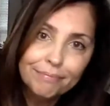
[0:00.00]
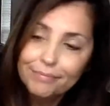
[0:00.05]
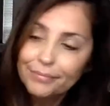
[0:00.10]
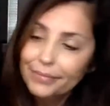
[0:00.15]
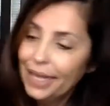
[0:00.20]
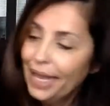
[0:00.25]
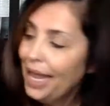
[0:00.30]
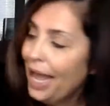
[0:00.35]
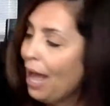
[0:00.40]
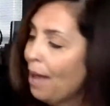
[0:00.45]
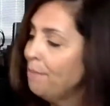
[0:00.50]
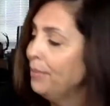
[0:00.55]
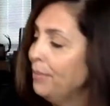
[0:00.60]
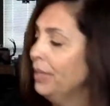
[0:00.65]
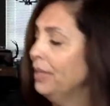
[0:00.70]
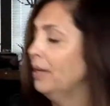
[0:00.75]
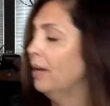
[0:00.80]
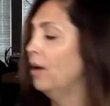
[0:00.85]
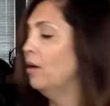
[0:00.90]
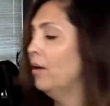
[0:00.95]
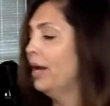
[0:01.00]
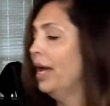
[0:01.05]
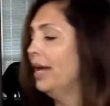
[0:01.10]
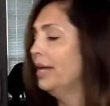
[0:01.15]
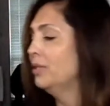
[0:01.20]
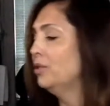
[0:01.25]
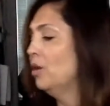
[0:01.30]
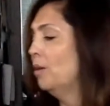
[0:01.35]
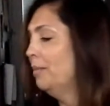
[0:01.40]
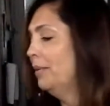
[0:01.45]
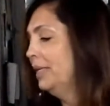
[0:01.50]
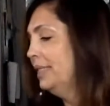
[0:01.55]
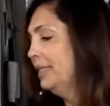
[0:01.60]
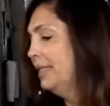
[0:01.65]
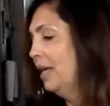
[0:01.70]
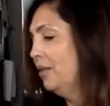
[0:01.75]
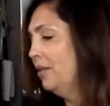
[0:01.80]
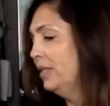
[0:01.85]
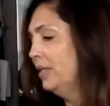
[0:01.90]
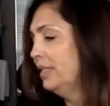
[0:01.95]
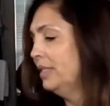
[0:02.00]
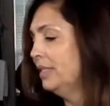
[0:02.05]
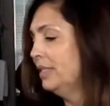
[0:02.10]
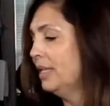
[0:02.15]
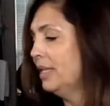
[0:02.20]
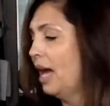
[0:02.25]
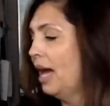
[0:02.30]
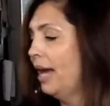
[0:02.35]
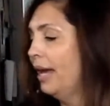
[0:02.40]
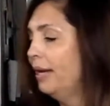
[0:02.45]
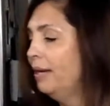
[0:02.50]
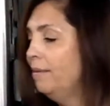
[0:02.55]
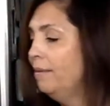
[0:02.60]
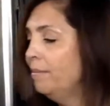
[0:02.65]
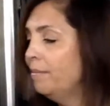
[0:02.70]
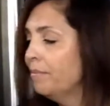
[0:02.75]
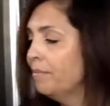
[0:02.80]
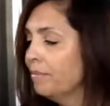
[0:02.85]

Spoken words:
They happen. Okay, so I'm going to set this aside.